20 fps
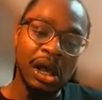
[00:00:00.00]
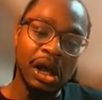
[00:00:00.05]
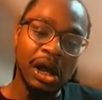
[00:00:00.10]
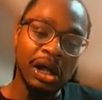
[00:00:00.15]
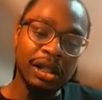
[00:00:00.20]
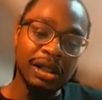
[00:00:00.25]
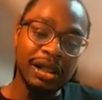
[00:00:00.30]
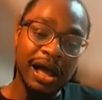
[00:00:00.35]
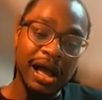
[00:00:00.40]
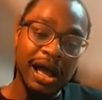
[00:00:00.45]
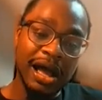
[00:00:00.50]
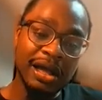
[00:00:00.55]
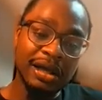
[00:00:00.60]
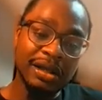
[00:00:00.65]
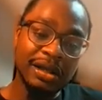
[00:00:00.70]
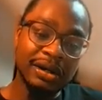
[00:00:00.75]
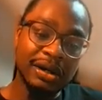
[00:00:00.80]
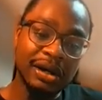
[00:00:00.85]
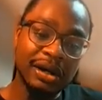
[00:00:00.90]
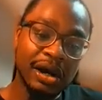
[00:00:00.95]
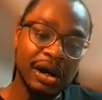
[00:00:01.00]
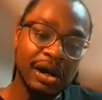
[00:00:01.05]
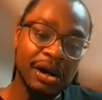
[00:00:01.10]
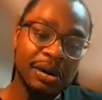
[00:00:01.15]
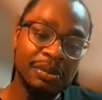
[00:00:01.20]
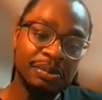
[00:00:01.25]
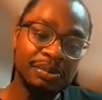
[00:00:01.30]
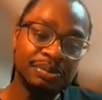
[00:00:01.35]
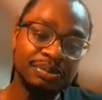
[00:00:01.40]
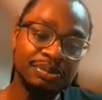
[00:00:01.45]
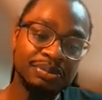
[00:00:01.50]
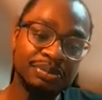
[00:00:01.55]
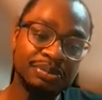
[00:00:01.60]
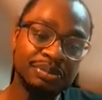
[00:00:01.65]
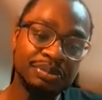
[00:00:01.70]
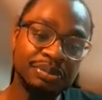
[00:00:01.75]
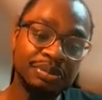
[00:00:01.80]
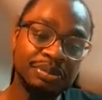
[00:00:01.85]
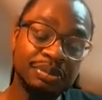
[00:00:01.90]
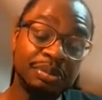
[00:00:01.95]
a lot.
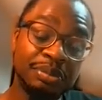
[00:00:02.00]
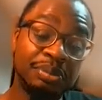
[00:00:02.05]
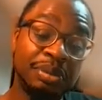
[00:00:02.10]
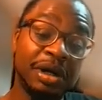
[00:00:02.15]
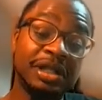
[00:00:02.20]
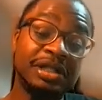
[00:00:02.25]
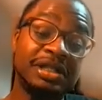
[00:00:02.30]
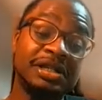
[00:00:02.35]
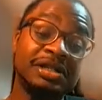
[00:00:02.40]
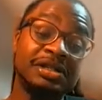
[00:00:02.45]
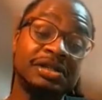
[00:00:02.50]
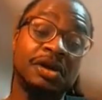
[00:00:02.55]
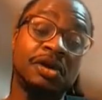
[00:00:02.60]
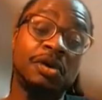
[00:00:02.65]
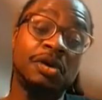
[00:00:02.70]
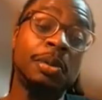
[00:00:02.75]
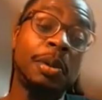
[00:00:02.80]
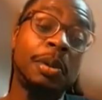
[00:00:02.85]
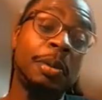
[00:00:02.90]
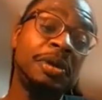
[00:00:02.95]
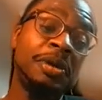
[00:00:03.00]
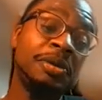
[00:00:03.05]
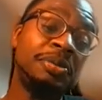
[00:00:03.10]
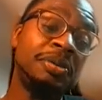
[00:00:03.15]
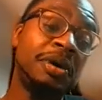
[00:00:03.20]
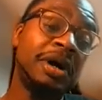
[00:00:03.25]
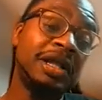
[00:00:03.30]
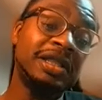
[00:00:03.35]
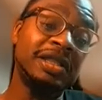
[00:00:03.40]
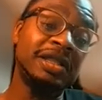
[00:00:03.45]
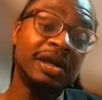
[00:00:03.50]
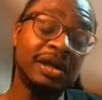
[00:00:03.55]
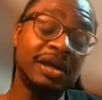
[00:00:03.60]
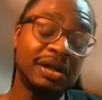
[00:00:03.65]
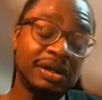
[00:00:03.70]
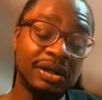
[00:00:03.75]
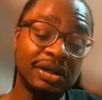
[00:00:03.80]
But there's a group of people I think,